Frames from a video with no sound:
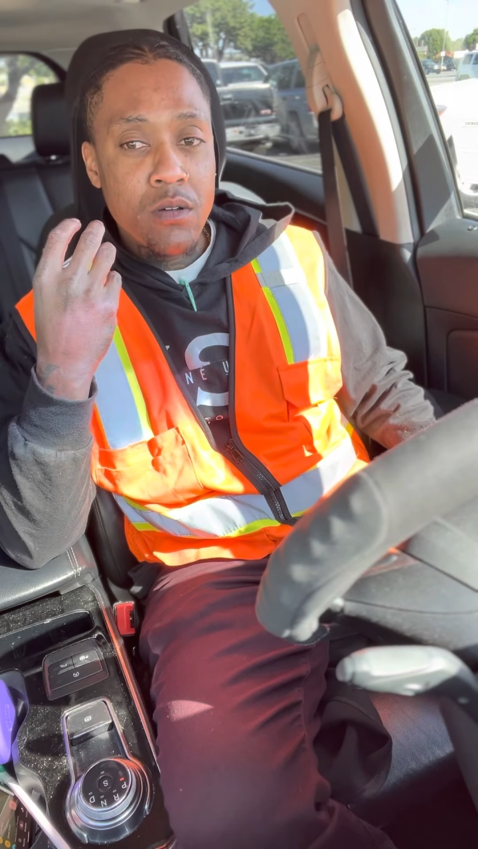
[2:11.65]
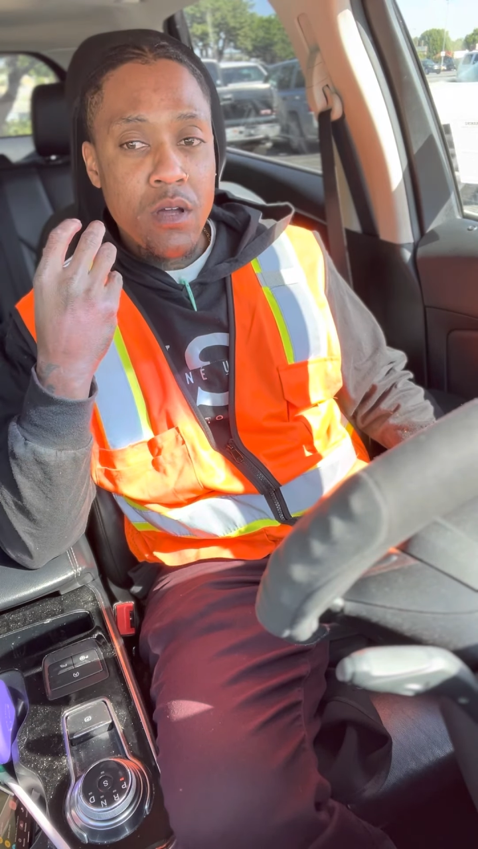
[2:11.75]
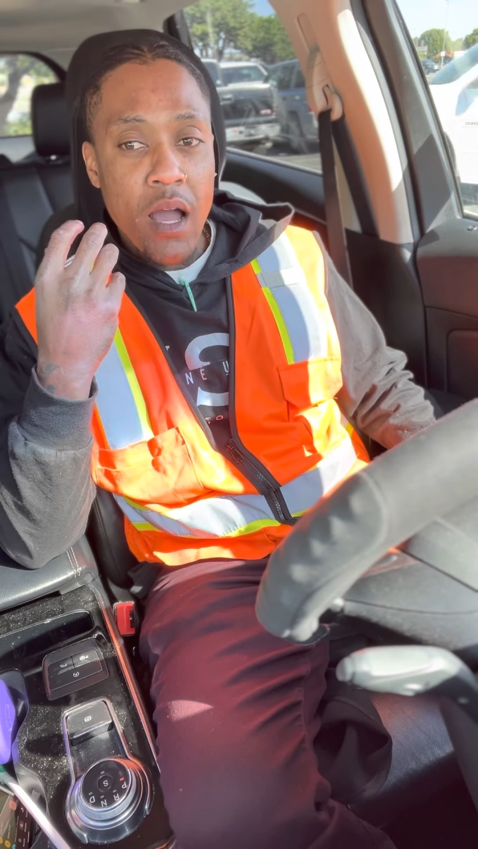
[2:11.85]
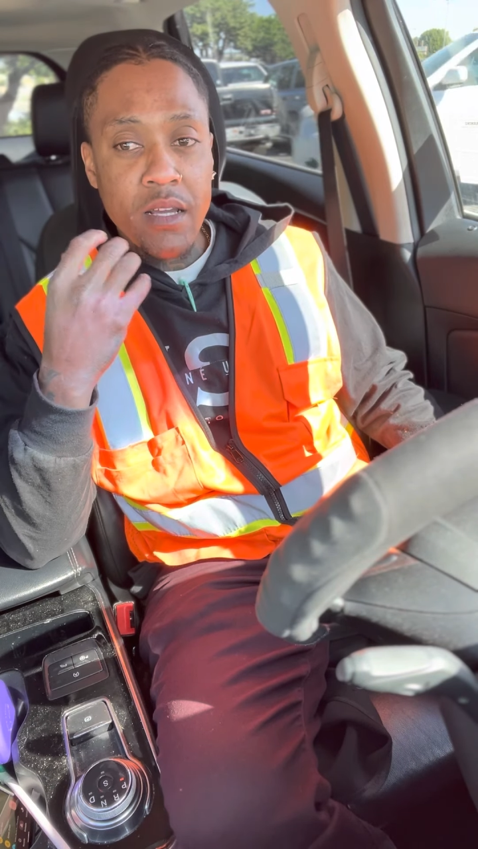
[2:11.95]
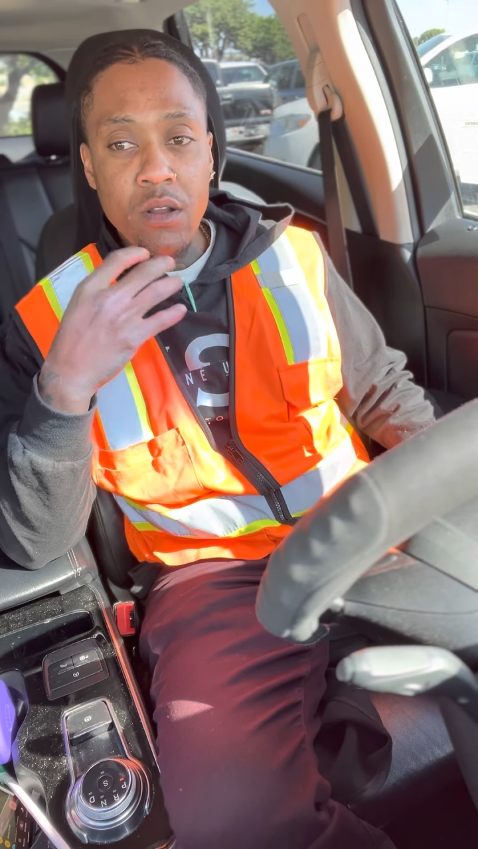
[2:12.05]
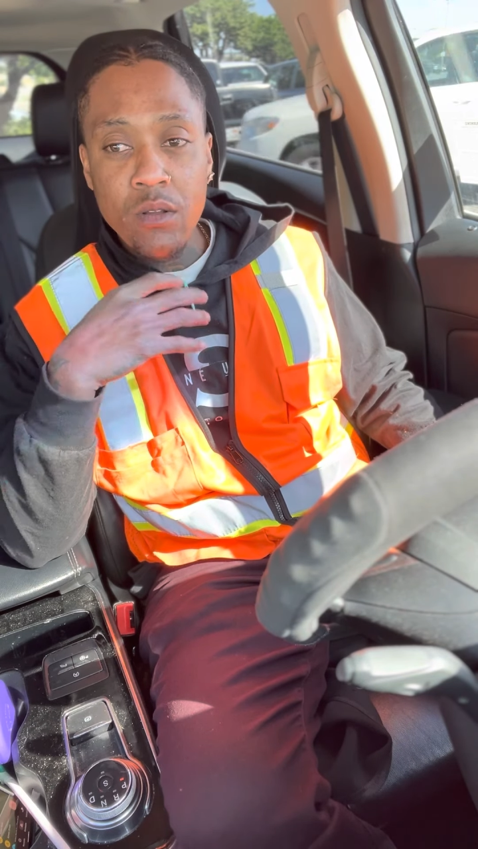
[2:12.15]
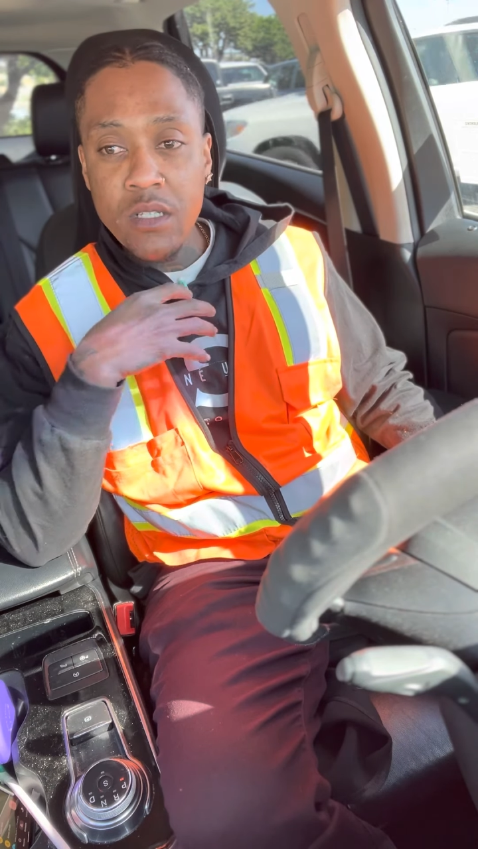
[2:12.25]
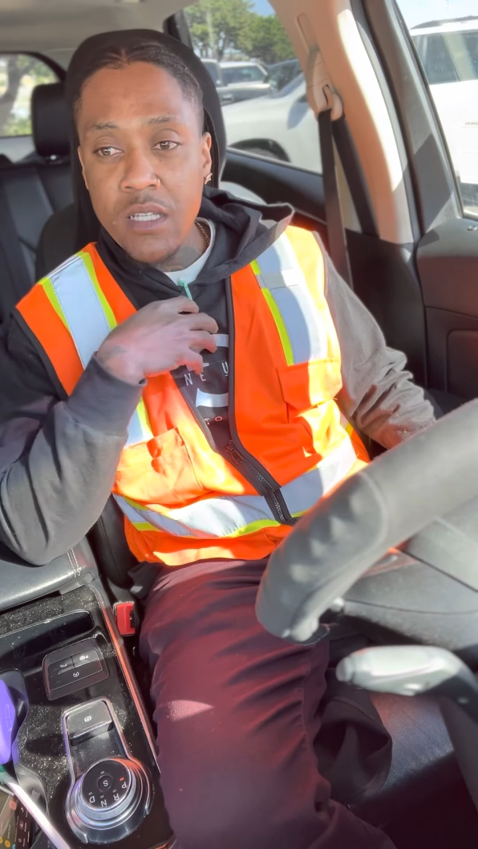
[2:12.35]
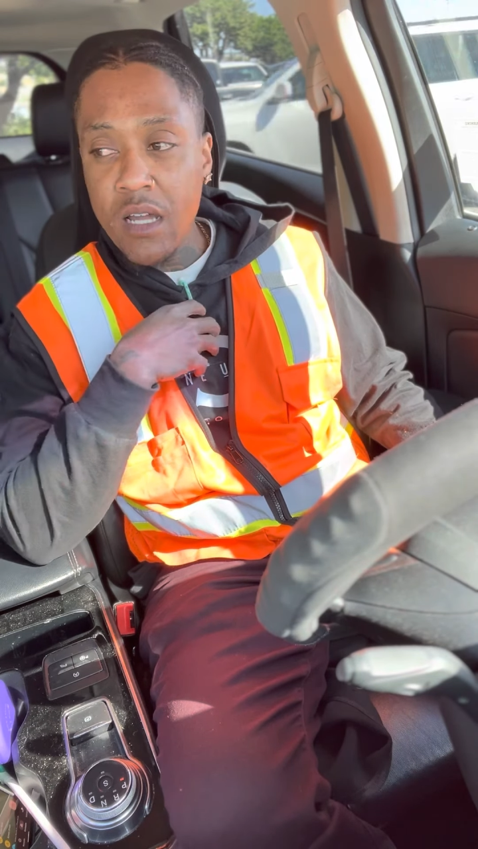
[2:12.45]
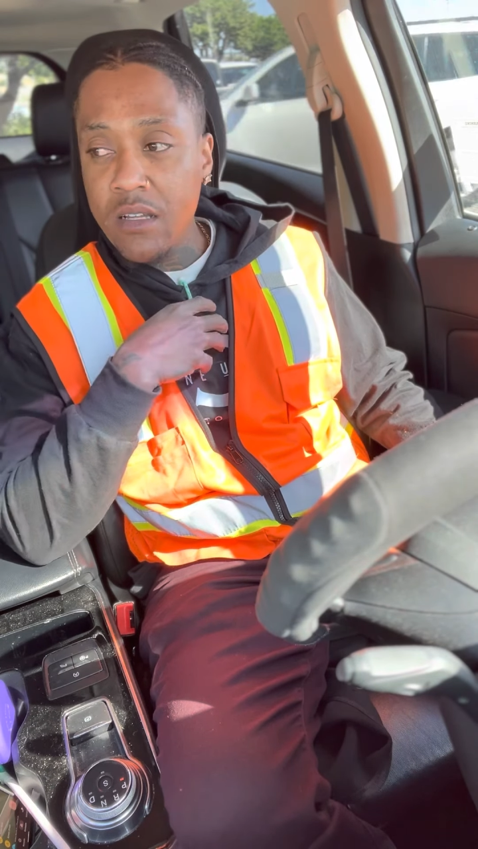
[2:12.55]

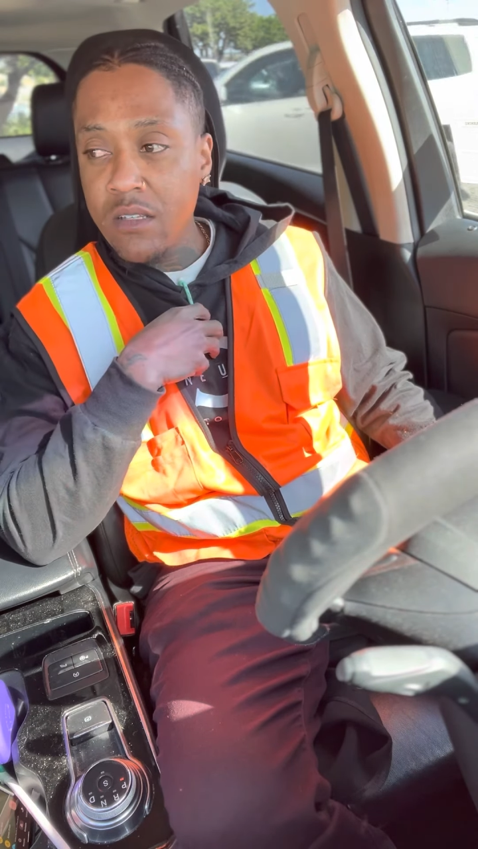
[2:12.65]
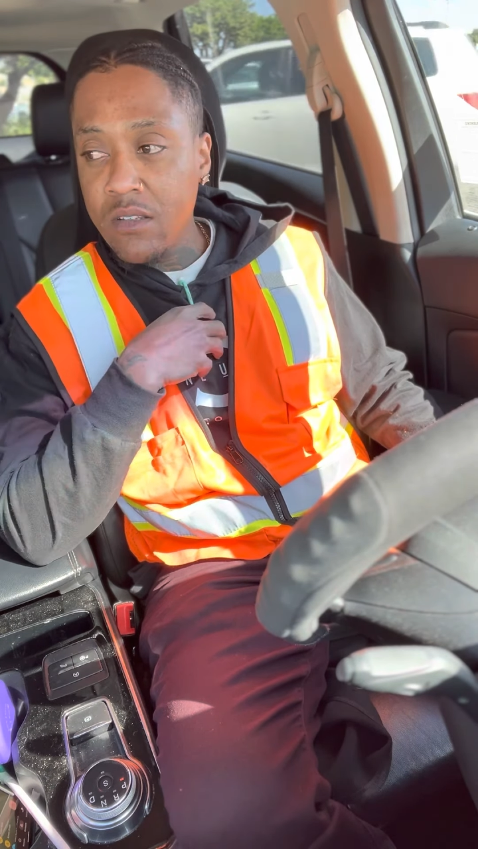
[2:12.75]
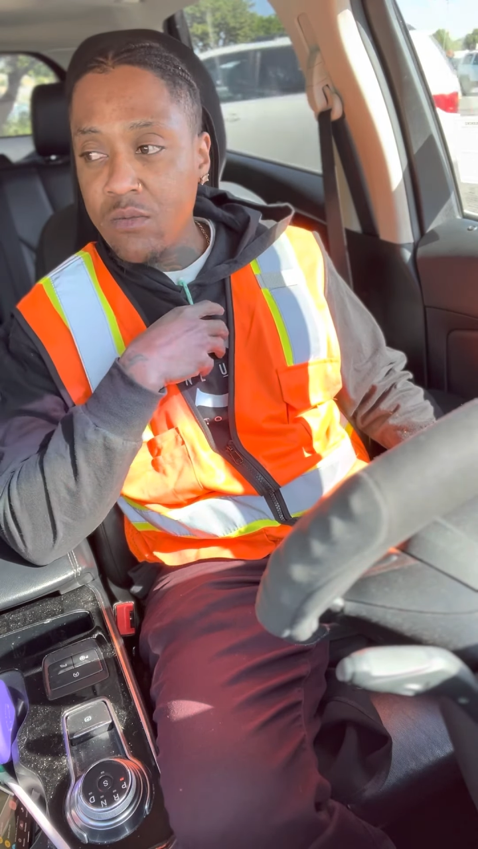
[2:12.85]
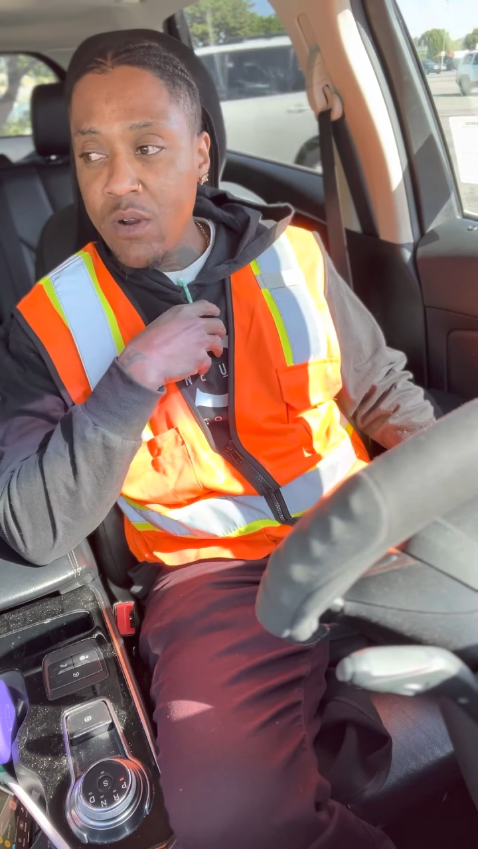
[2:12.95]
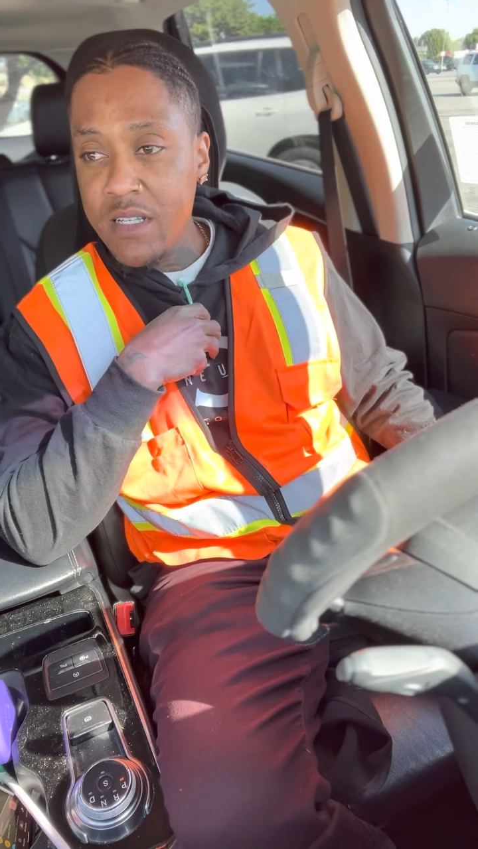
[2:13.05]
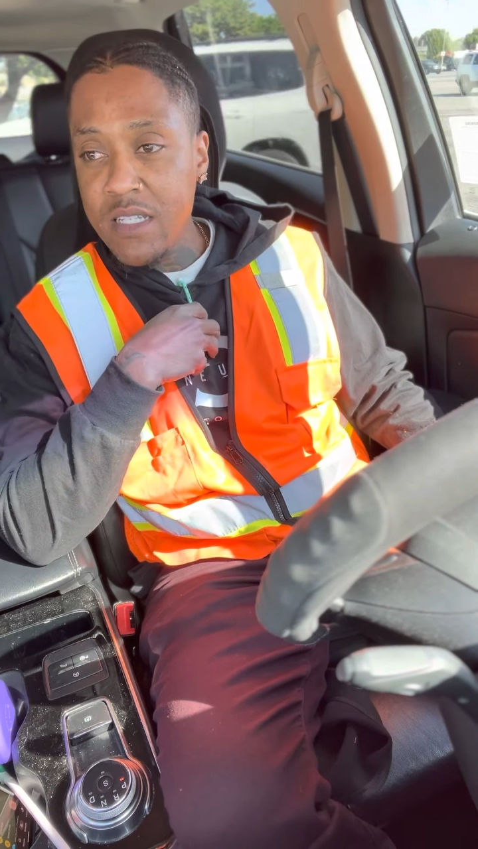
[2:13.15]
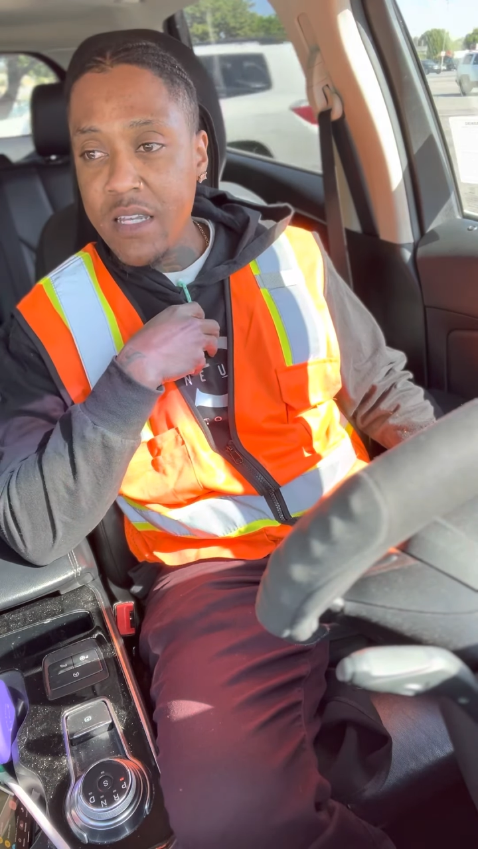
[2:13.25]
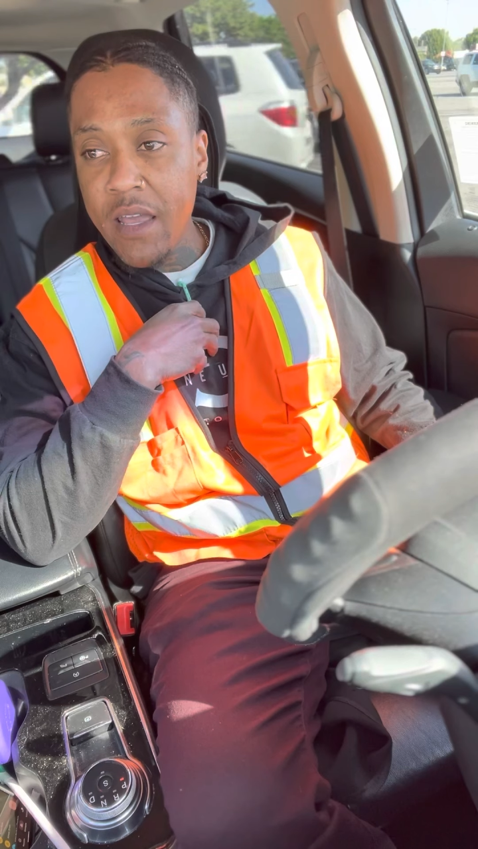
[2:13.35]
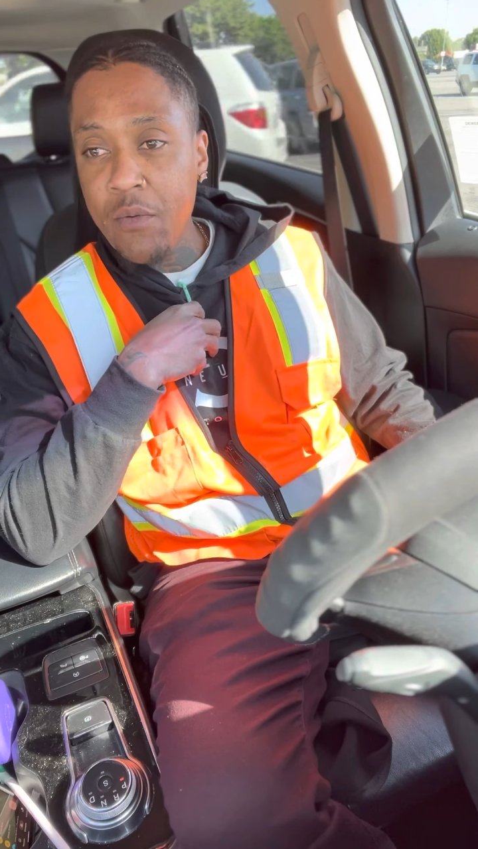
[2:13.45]
resonate